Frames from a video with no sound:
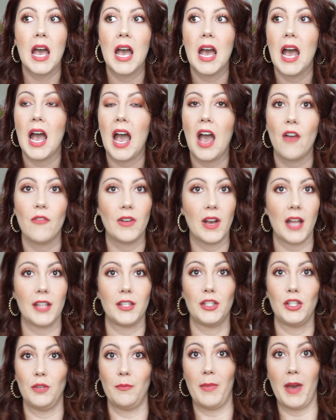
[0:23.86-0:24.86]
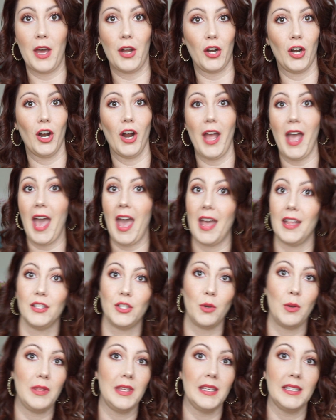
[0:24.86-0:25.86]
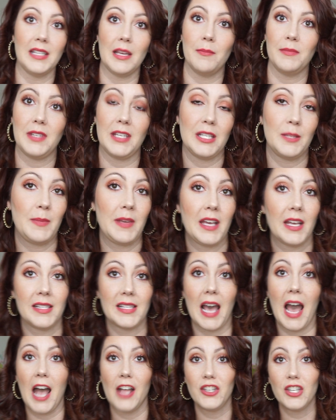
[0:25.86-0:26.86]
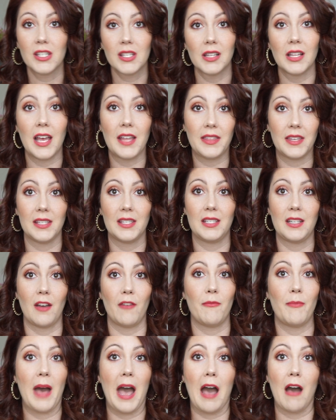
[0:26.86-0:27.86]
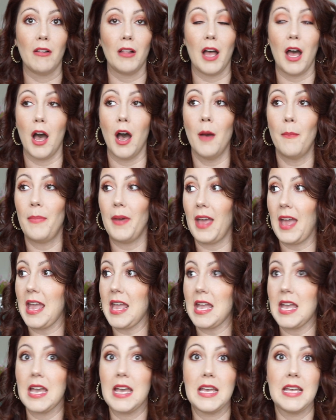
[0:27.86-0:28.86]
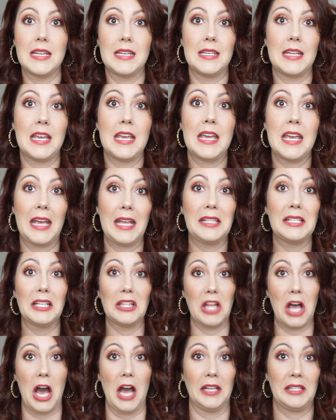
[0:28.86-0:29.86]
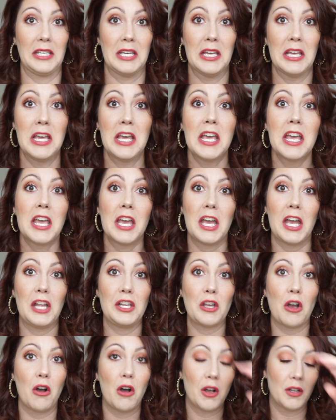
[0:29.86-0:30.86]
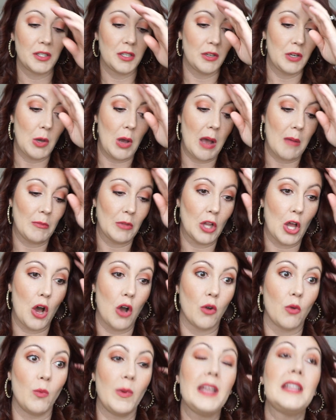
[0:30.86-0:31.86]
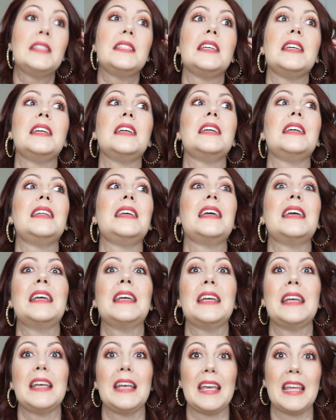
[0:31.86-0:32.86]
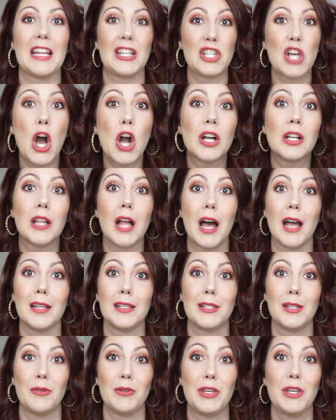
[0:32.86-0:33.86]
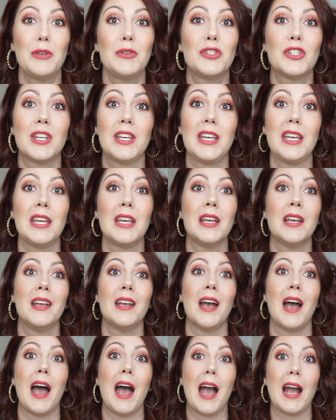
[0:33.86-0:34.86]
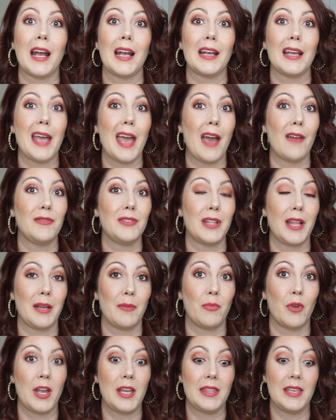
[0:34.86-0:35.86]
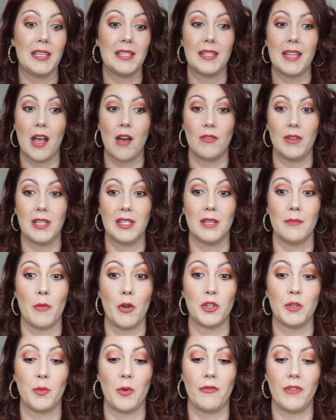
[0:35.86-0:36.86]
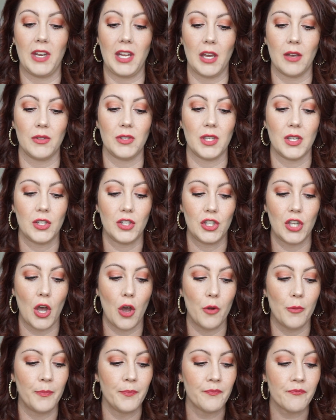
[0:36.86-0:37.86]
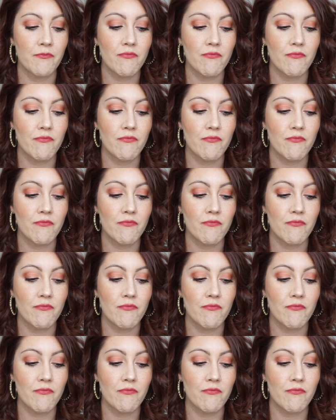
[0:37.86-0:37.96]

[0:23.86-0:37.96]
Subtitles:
I've got to do better at doing these empties because I just let this stuff pile up and it's a lot. And y'all also know I'm long-winded and I talk a lot. So usually I have to like break these down into multiple videos. So